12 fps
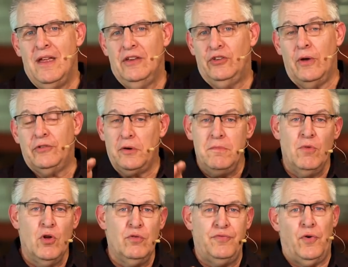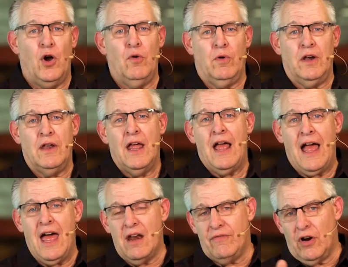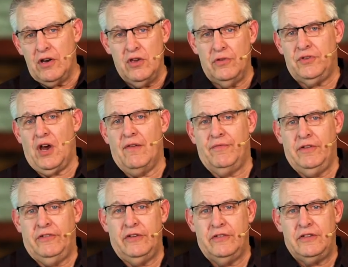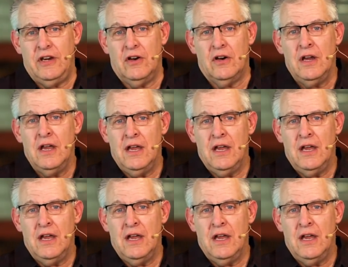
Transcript: So as we move forward out of our youth conference this year